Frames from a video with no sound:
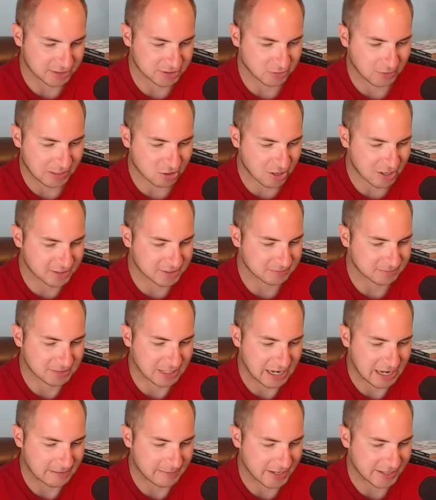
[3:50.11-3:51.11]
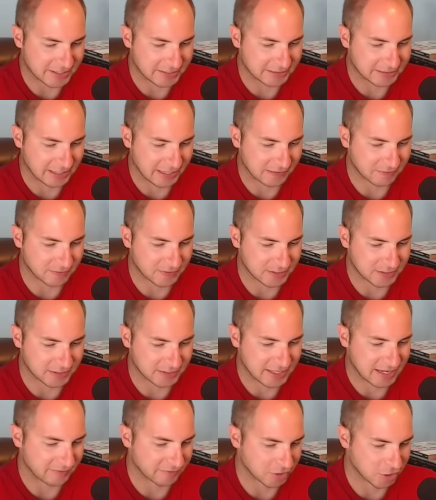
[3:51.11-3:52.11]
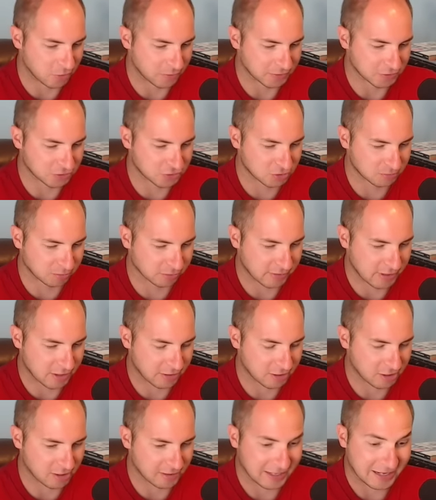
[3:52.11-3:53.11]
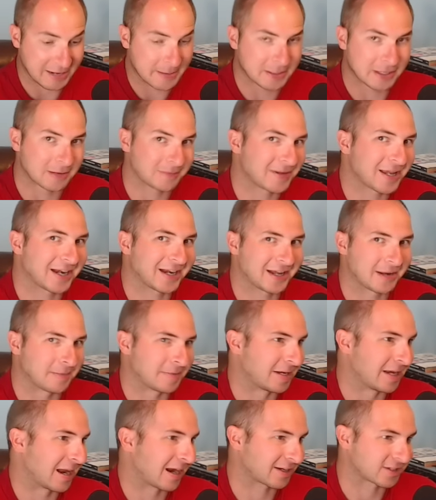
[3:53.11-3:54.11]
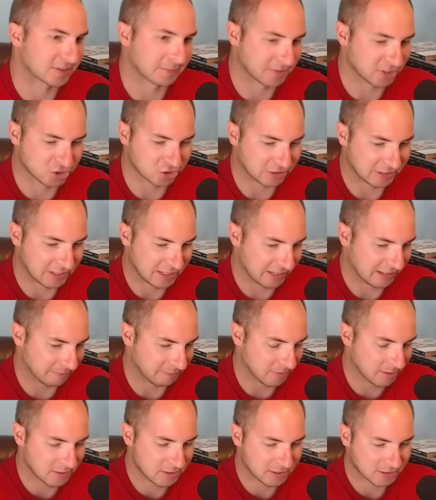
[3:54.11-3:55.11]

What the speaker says: So I lost some time. I didn't get the Kevin Owens super rare card. I ended up getting him in the exhibition game.